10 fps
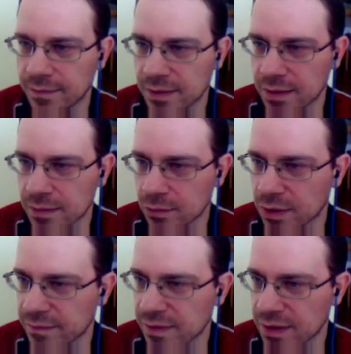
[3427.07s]
f6,
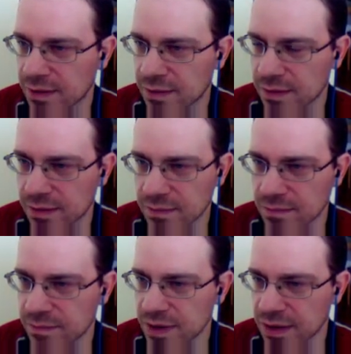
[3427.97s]
rook f6
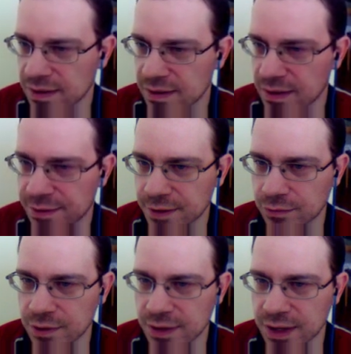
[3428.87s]
brings
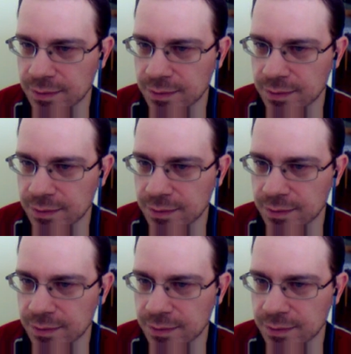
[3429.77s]
nothing to the